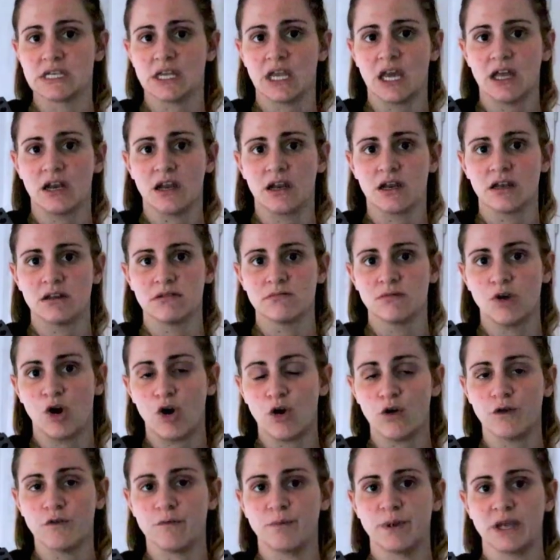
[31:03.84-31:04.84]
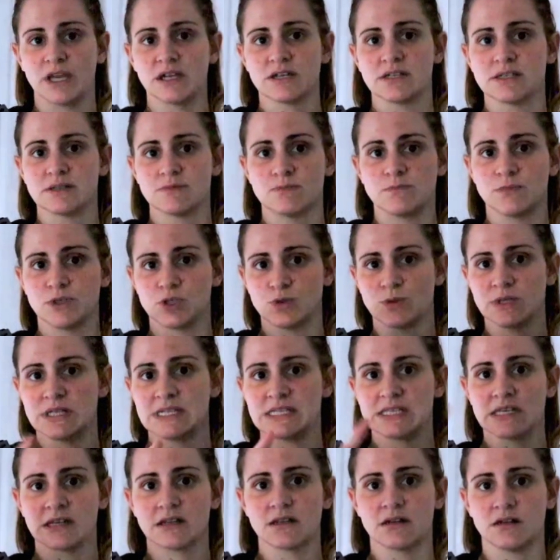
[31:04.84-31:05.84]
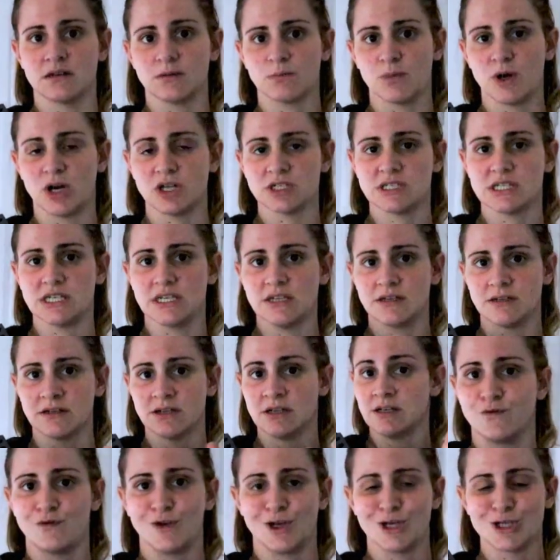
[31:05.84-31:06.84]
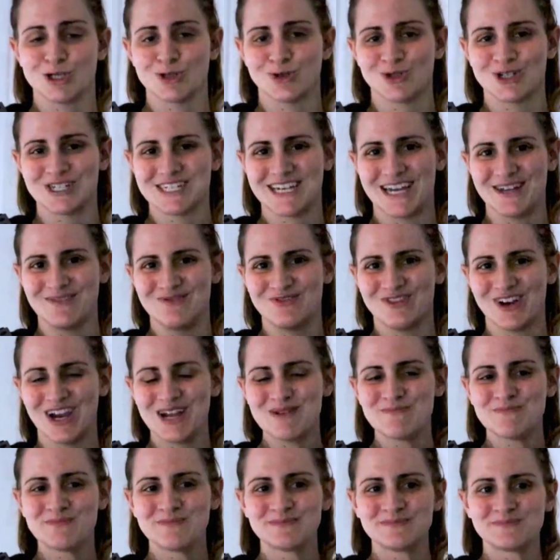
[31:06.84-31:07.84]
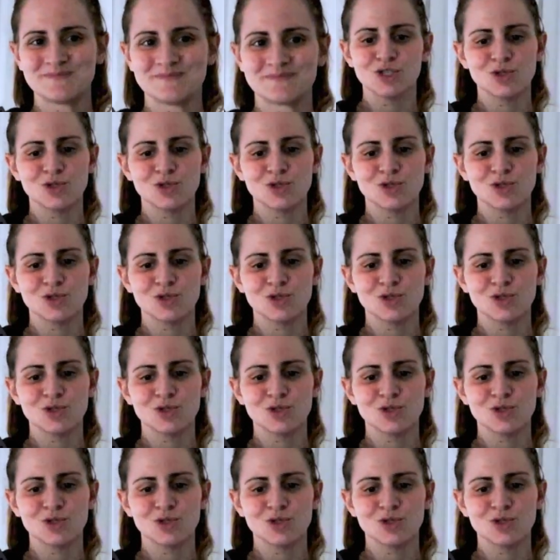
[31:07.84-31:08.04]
to get it off, because between signal and potty, very short time frame.